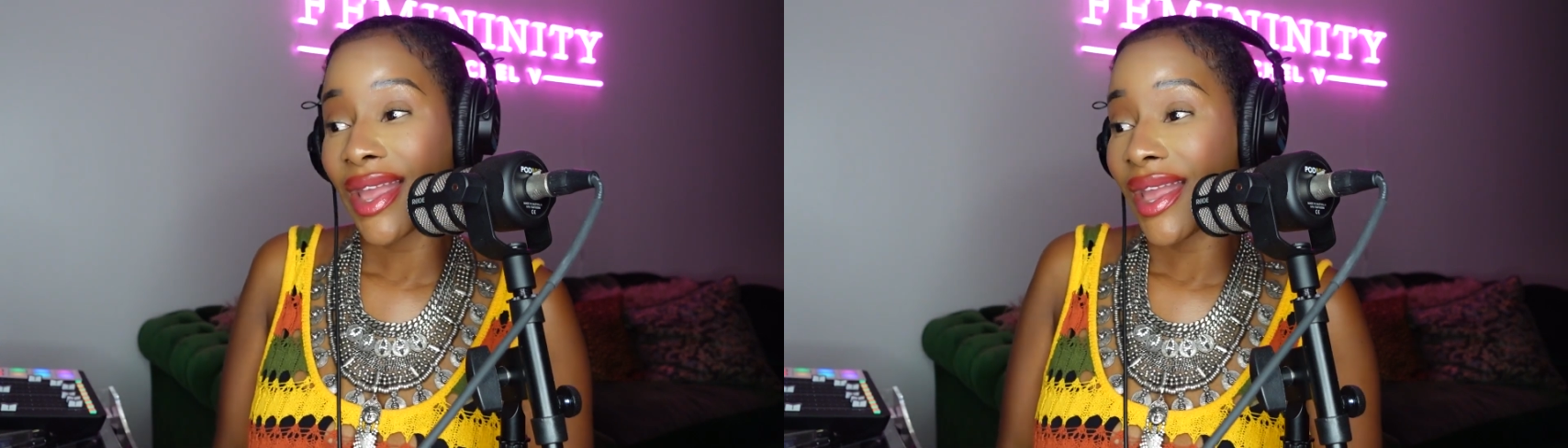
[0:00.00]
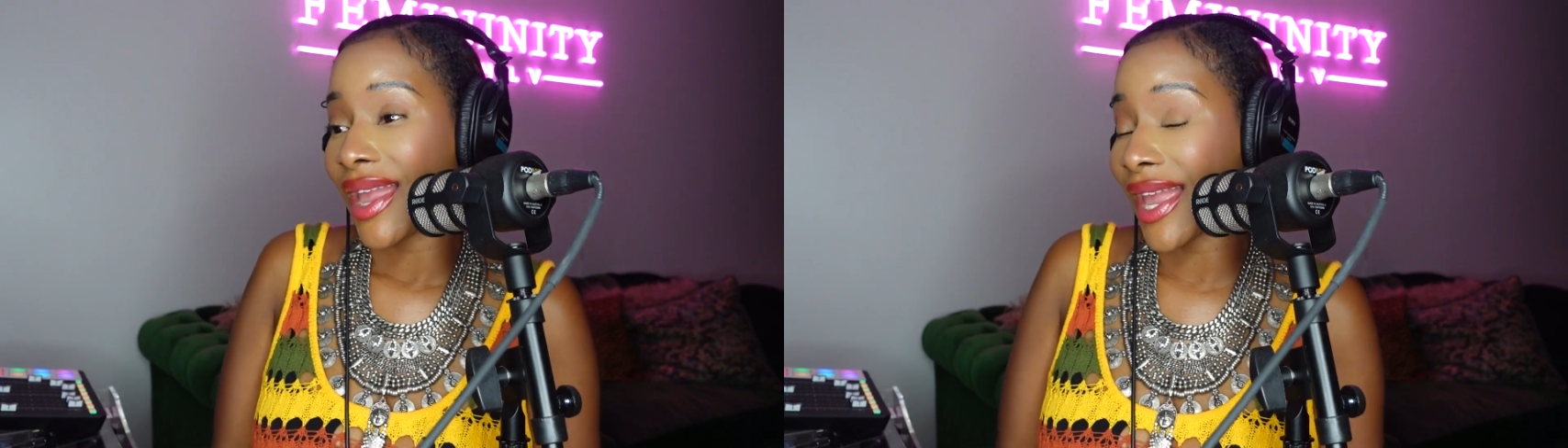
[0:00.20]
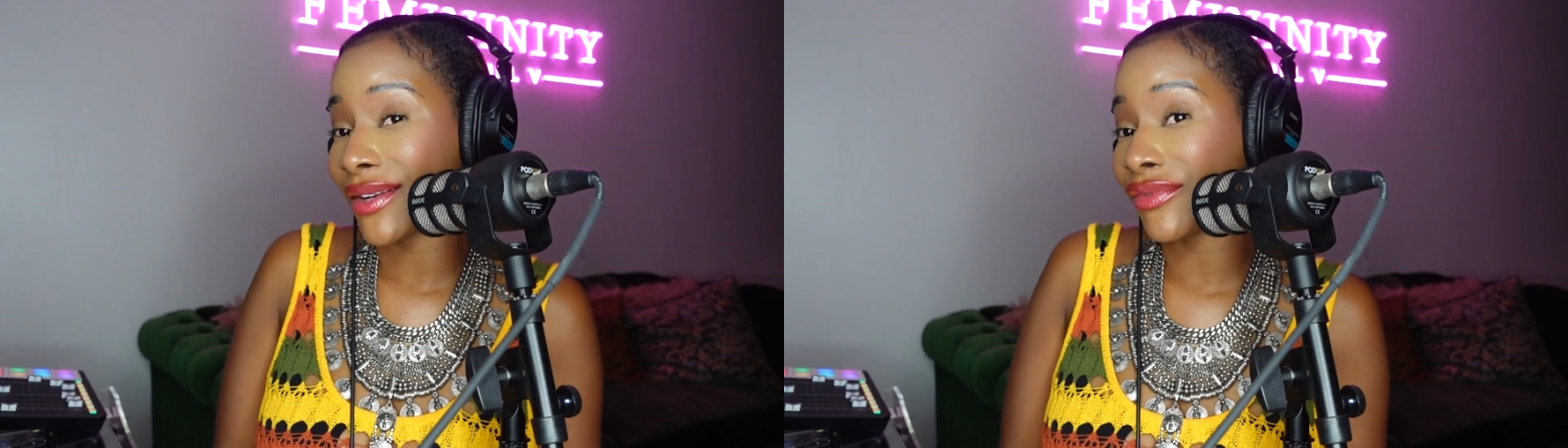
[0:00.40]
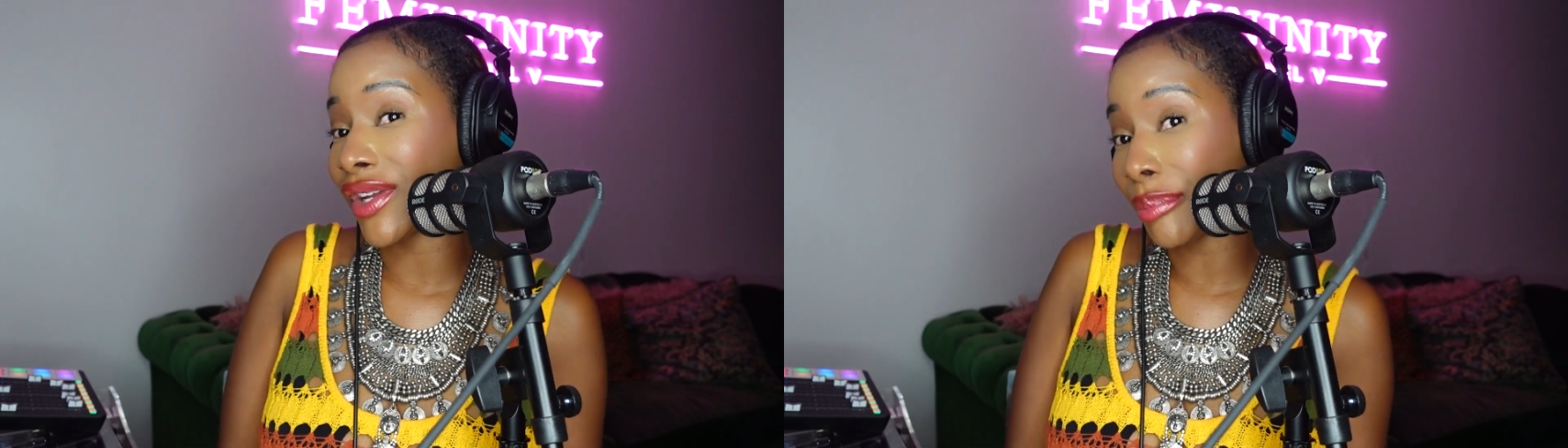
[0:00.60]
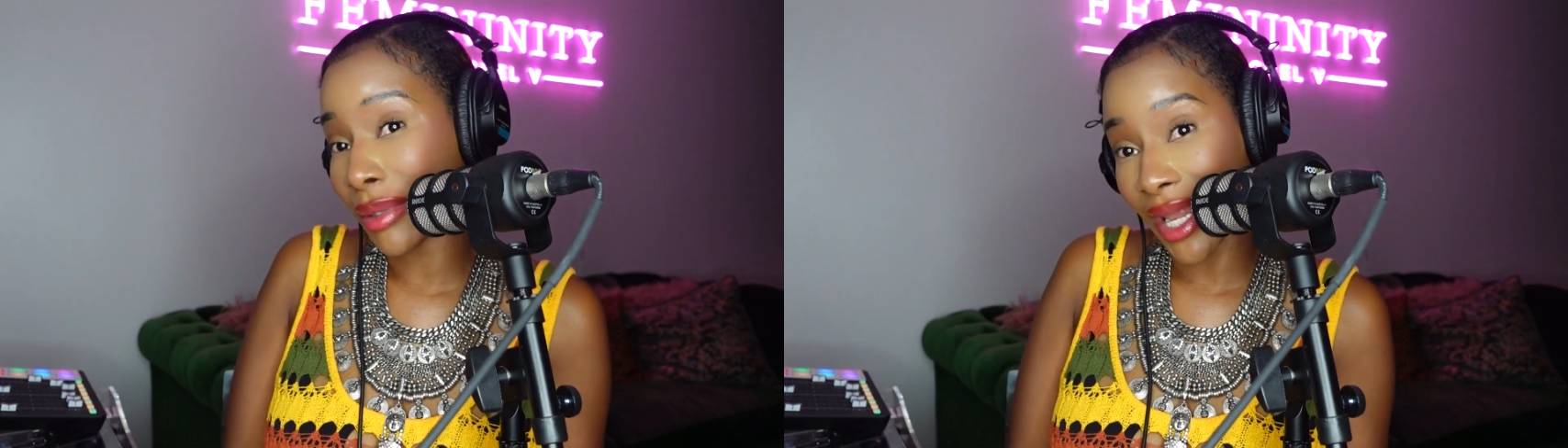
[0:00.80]
and
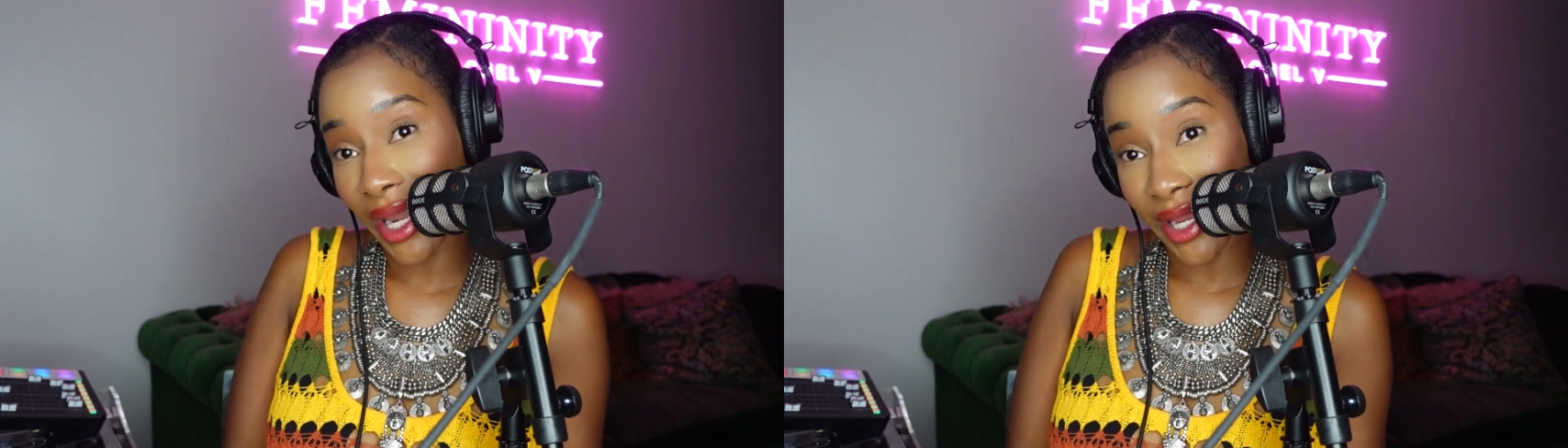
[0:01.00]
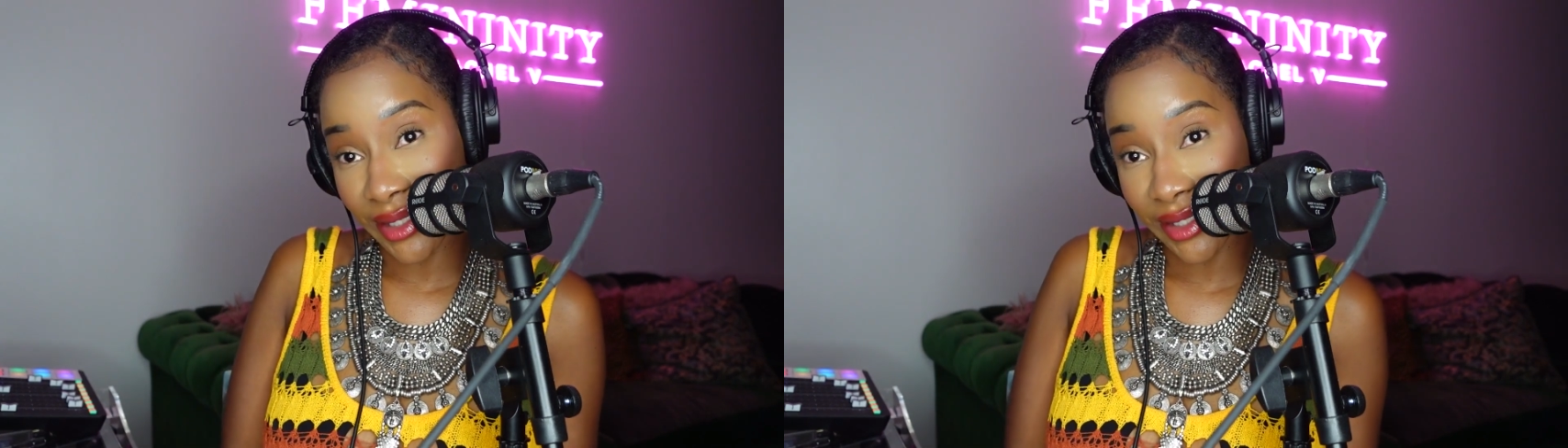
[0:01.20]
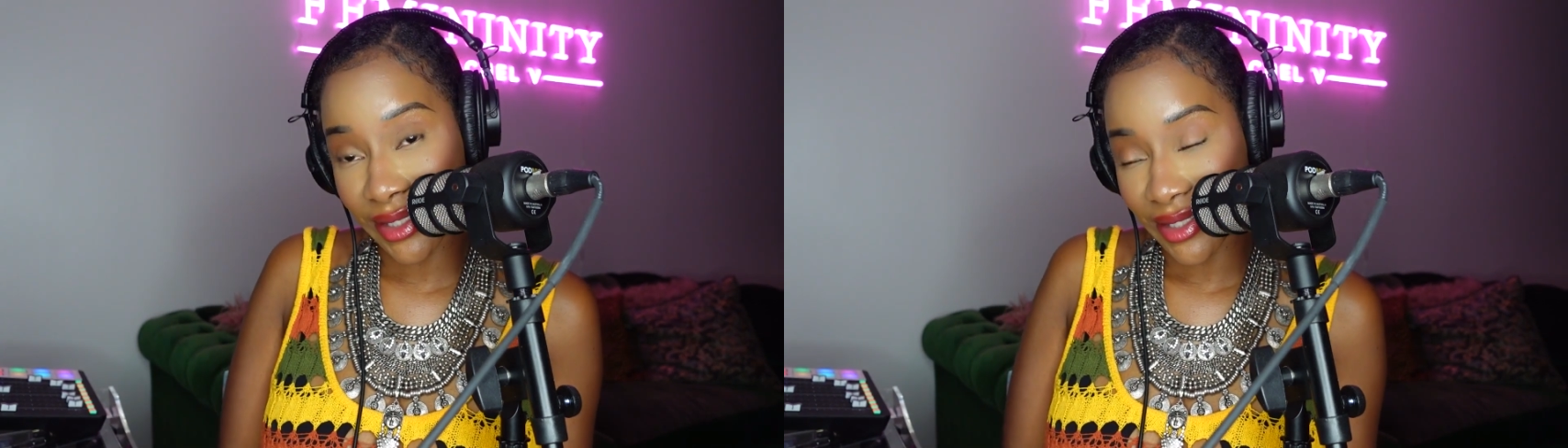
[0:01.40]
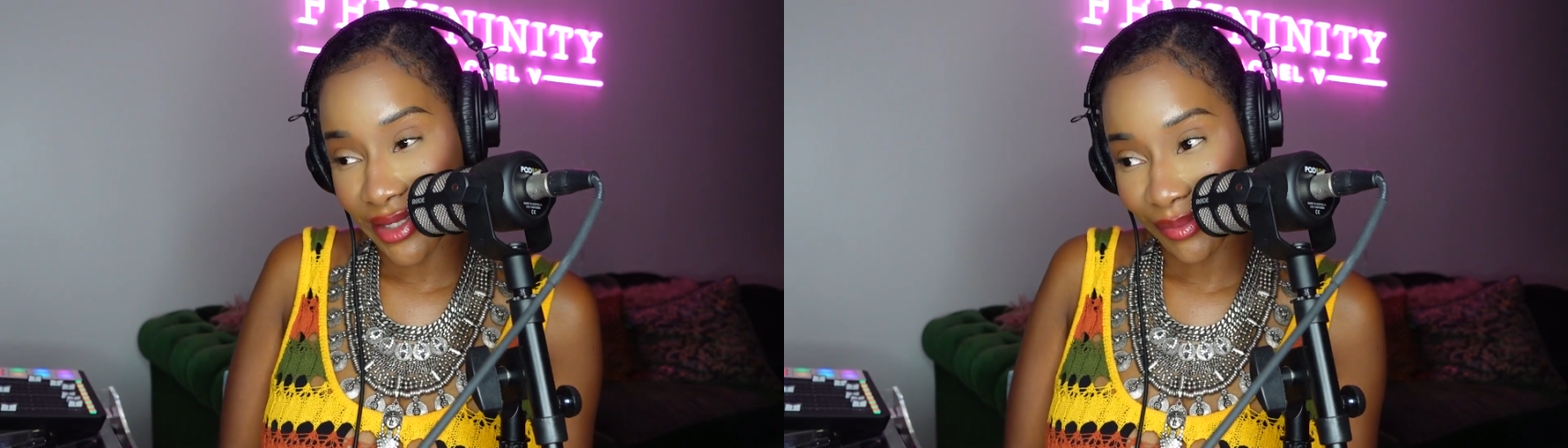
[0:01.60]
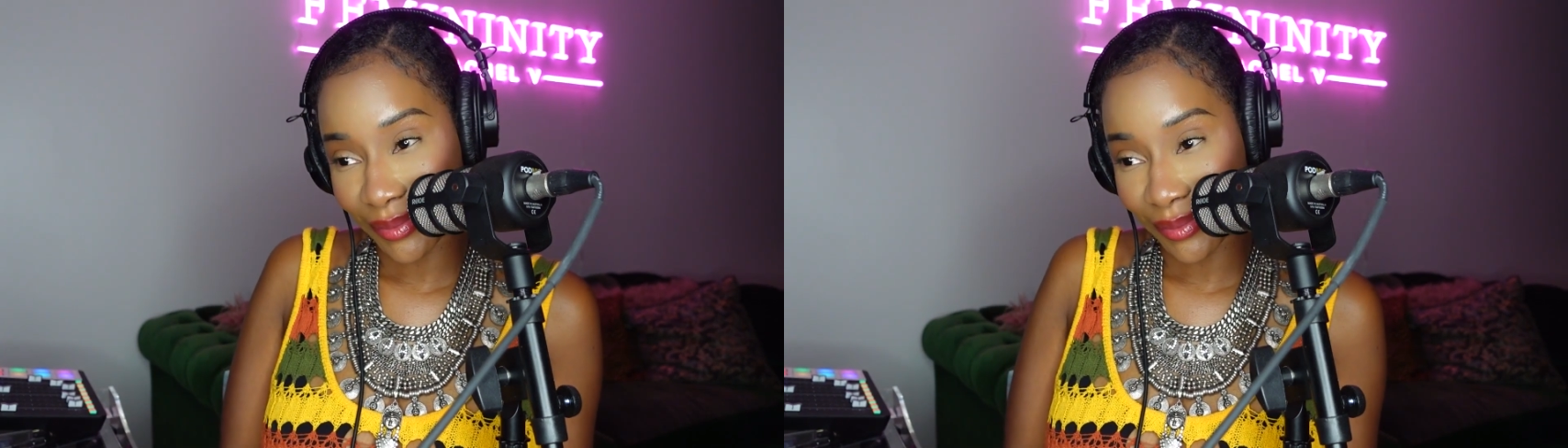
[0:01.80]
replace